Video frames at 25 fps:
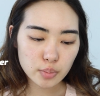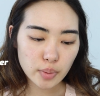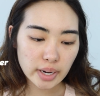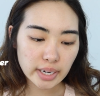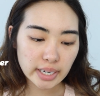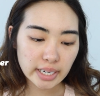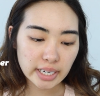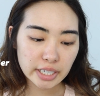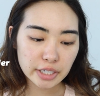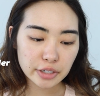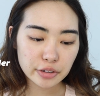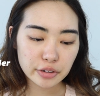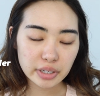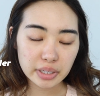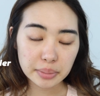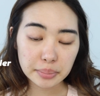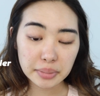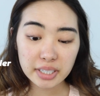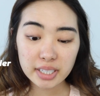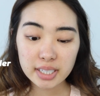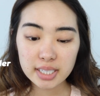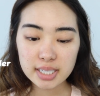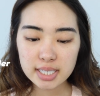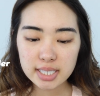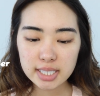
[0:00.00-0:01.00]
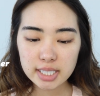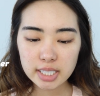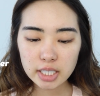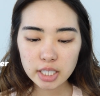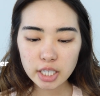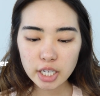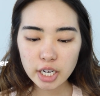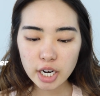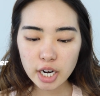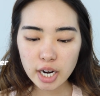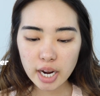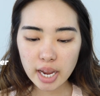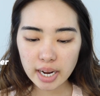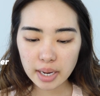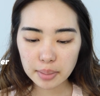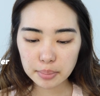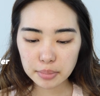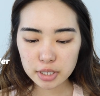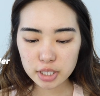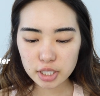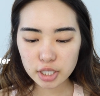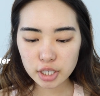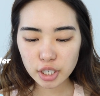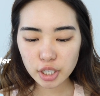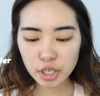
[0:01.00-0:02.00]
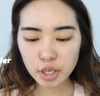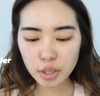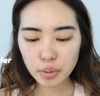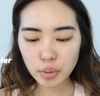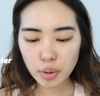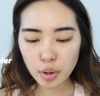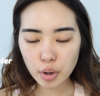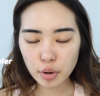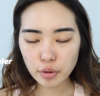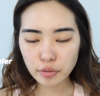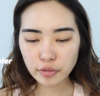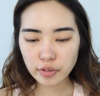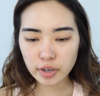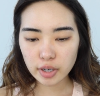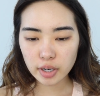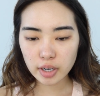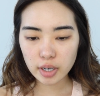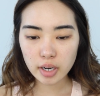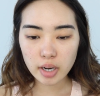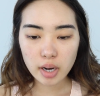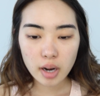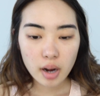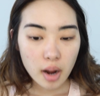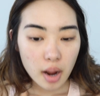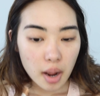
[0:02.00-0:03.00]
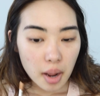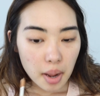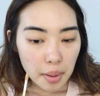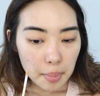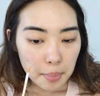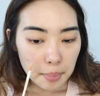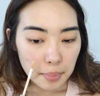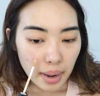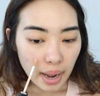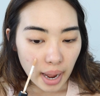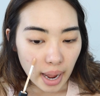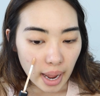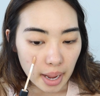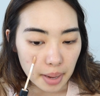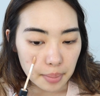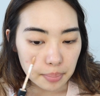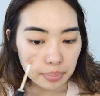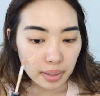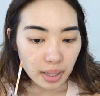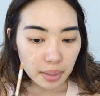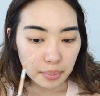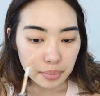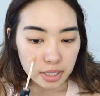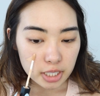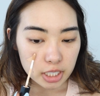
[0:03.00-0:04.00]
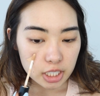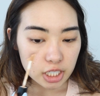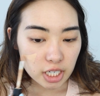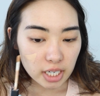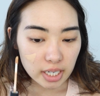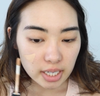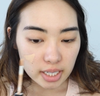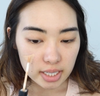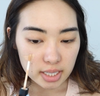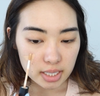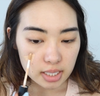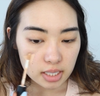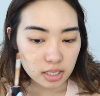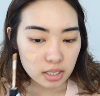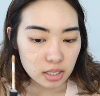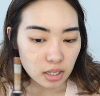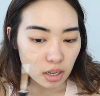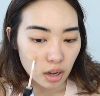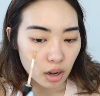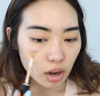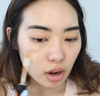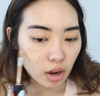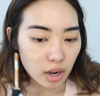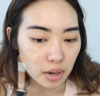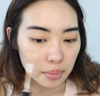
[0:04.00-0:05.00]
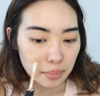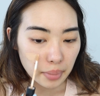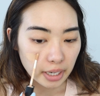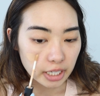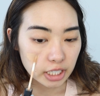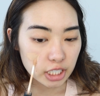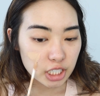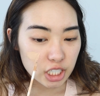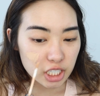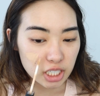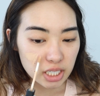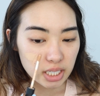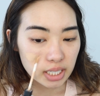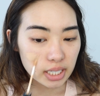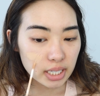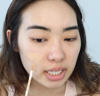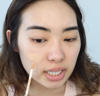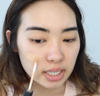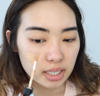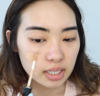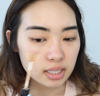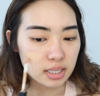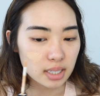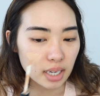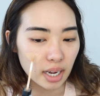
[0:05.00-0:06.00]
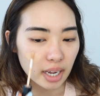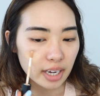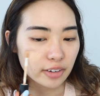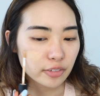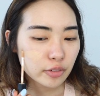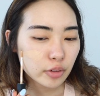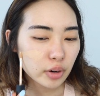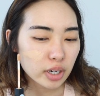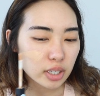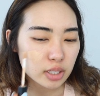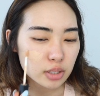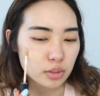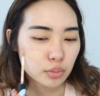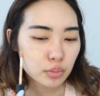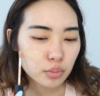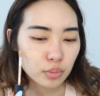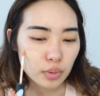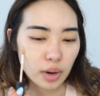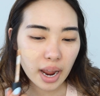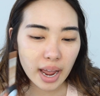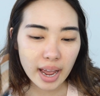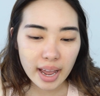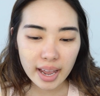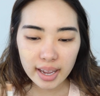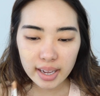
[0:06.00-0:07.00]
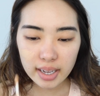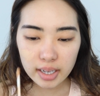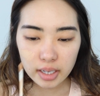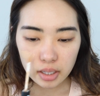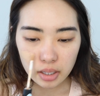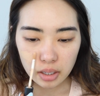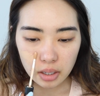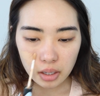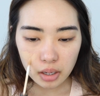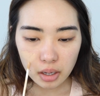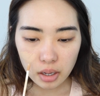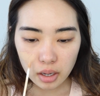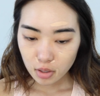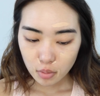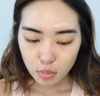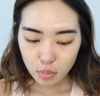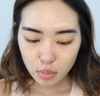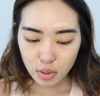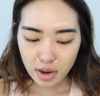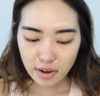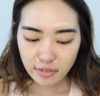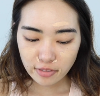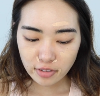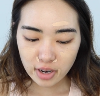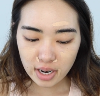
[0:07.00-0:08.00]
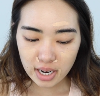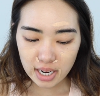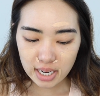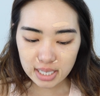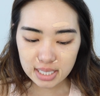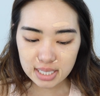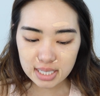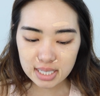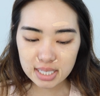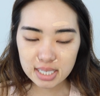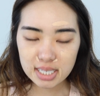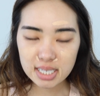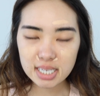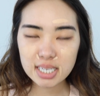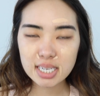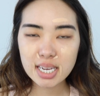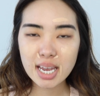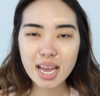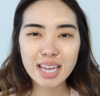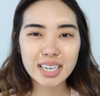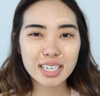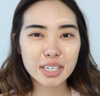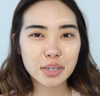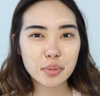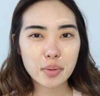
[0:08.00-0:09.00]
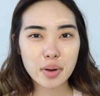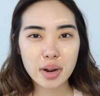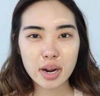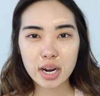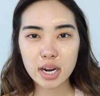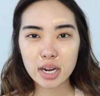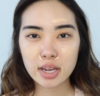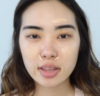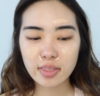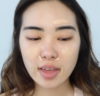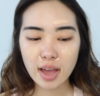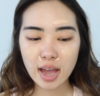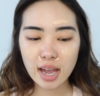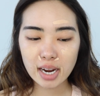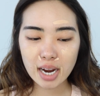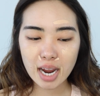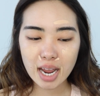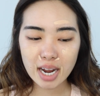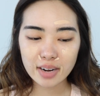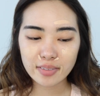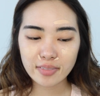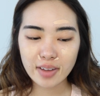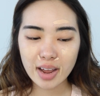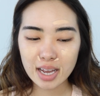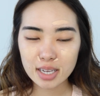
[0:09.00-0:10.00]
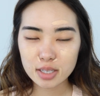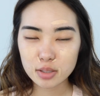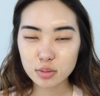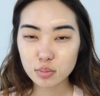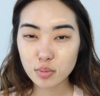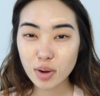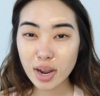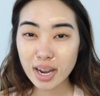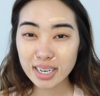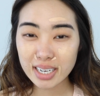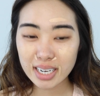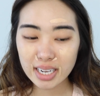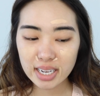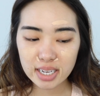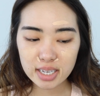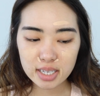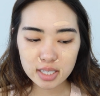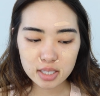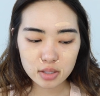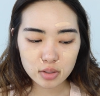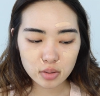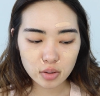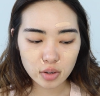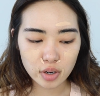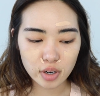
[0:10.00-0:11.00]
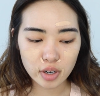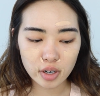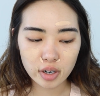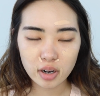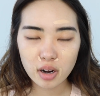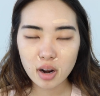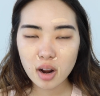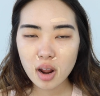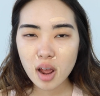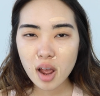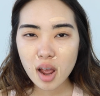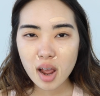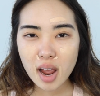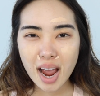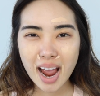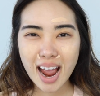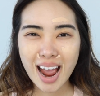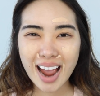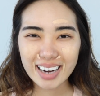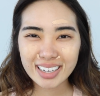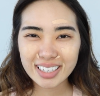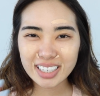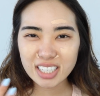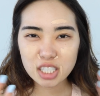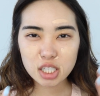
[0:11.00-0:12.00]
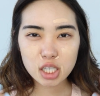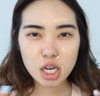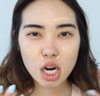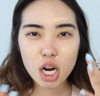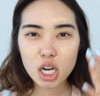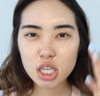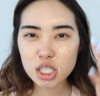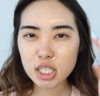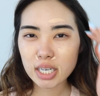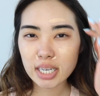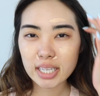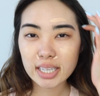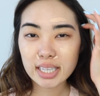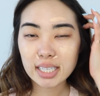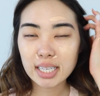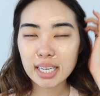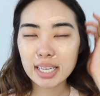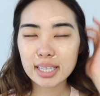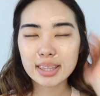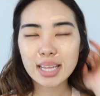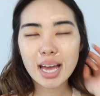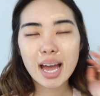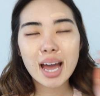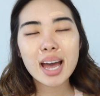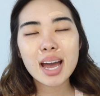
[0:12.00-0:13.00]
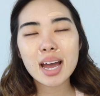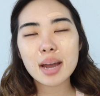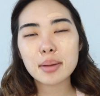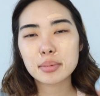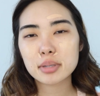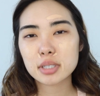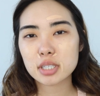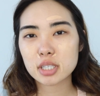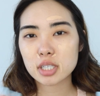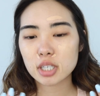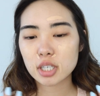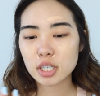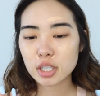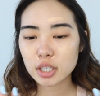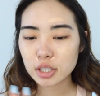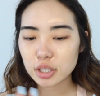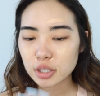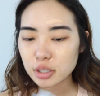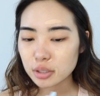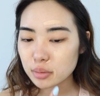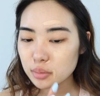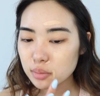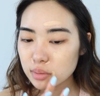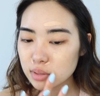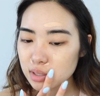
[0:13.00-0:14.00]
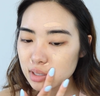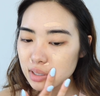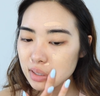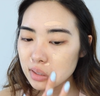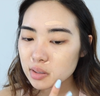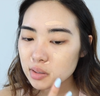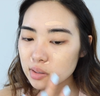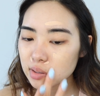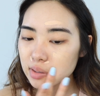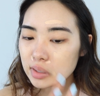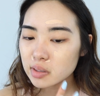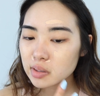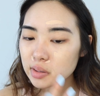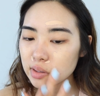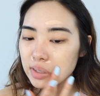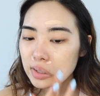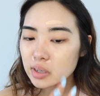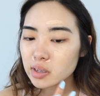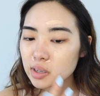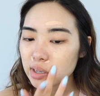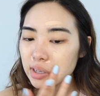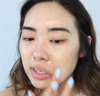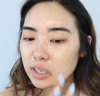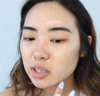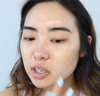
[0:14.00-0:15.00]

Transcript: Radiant Creamy Concealer, and I'm just going to go over my blemishes on my cheeks, kind of where it's red. Wherever I see anywhere that kind of has redness or acne scars, anything like that, I'm just going to use the